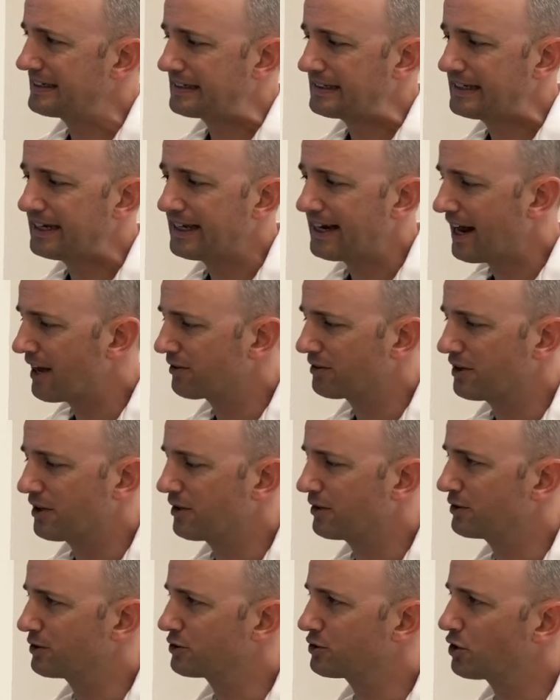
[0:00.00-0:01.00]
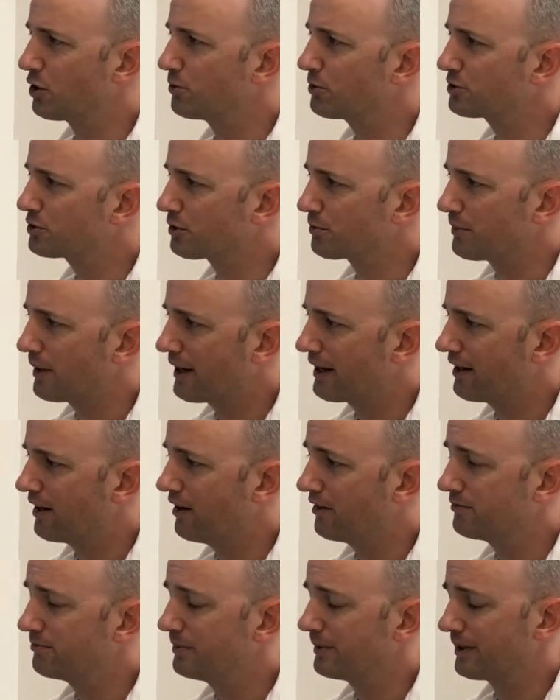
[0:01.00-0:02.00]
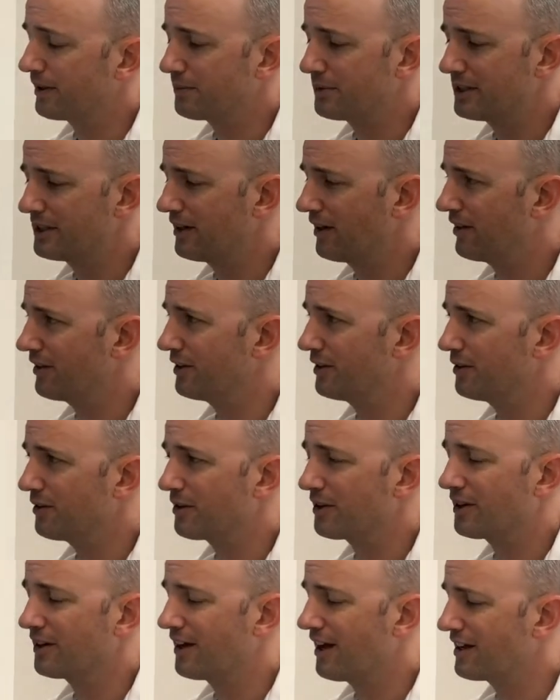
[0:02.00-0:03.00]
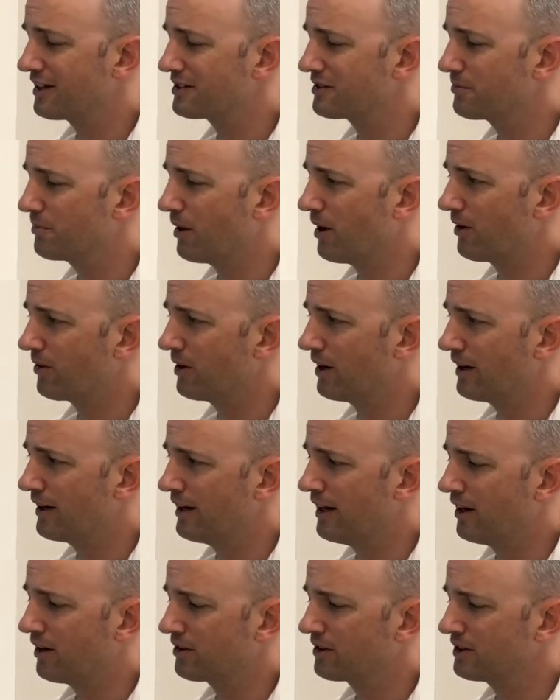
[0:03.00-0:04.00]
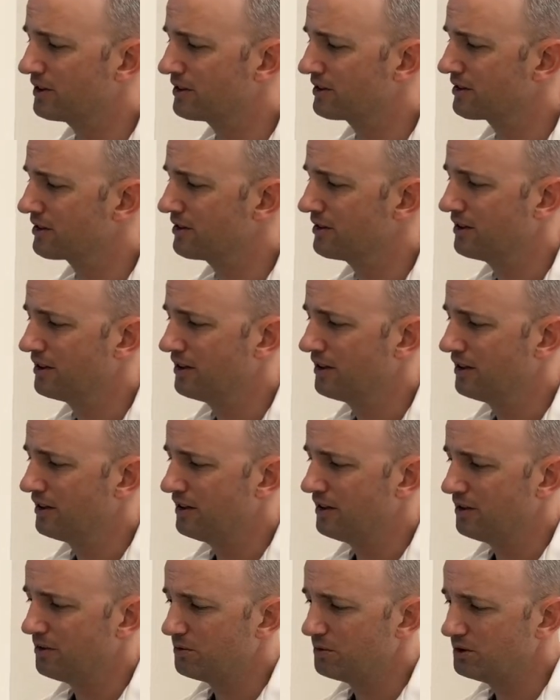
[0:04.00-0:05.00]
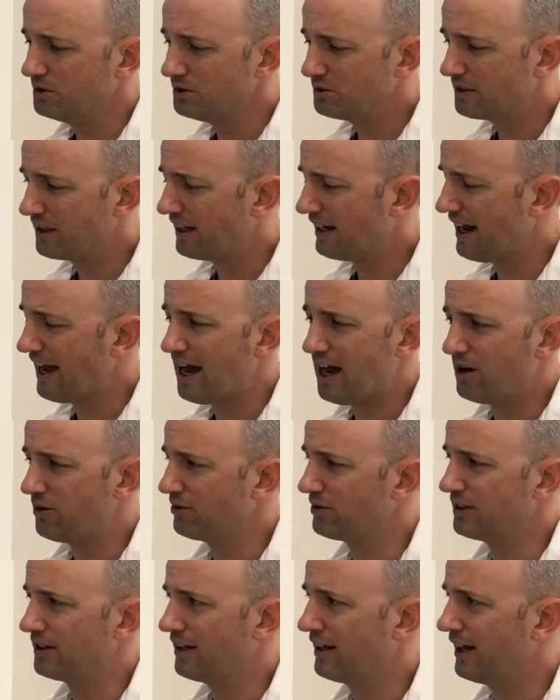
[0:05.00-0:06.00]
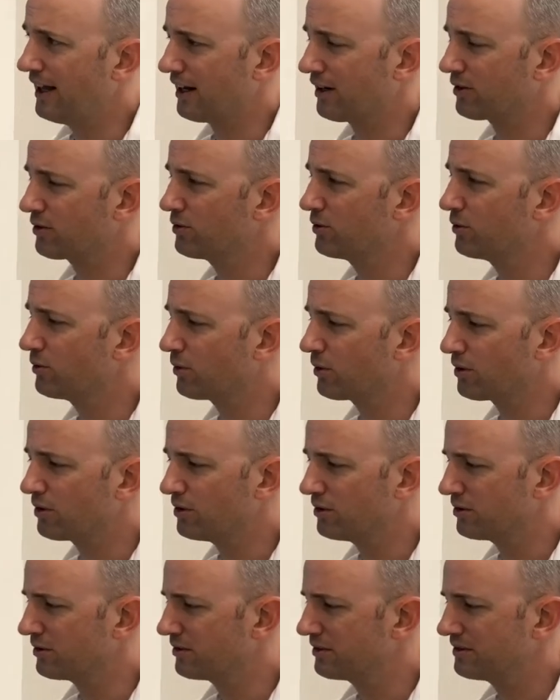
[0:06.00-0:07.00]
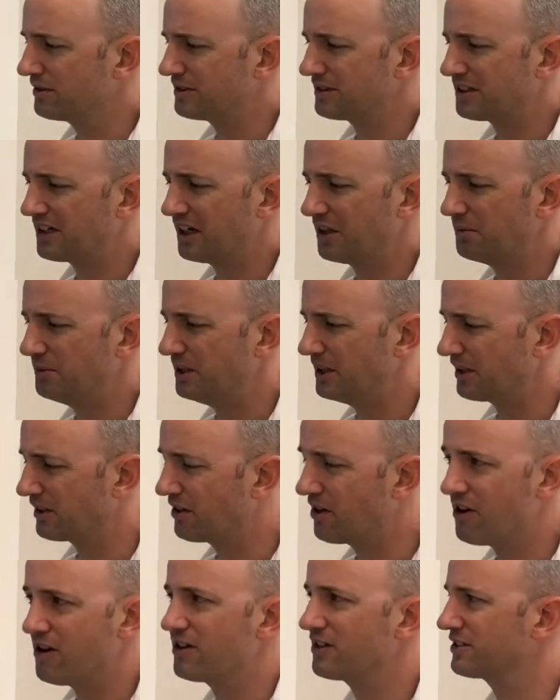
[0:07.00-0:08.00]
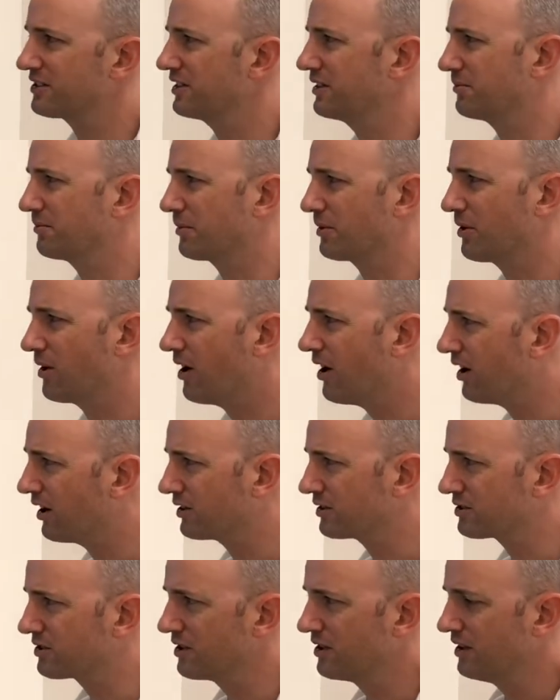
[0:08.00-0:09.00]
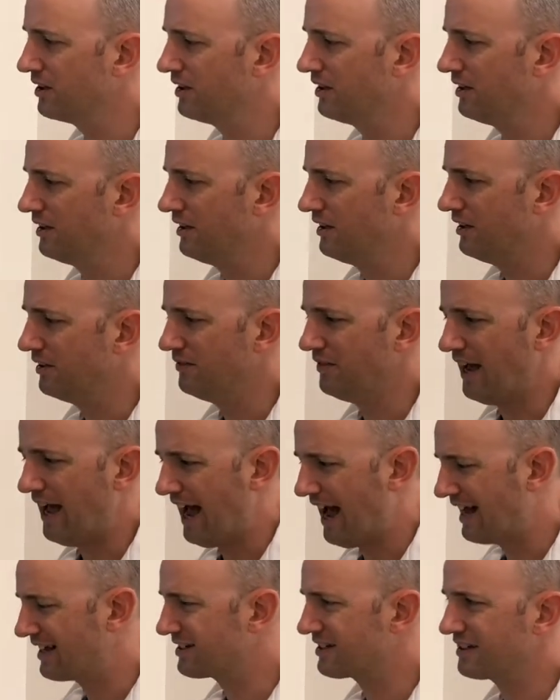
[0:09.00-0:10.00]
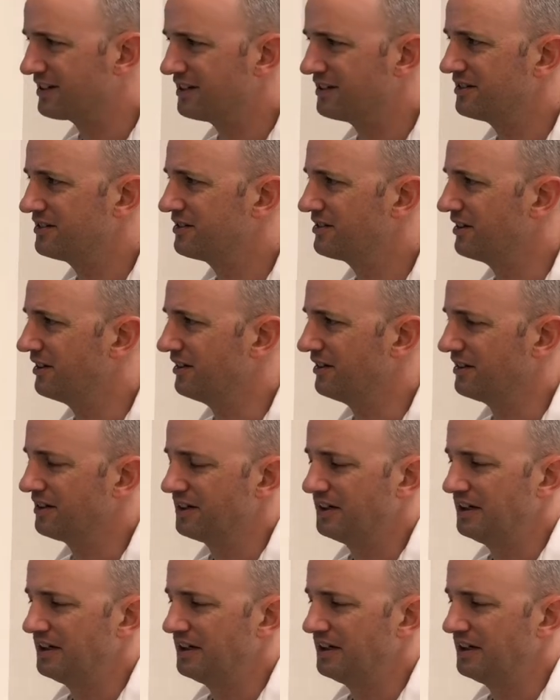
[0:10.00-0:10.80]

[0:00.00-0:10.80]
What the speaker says: Get out there and show them what you're made of. But let me tell you, you're in a nice spot right now, because when you get out into that cruel world, it's going to be a constant barrage of acids. And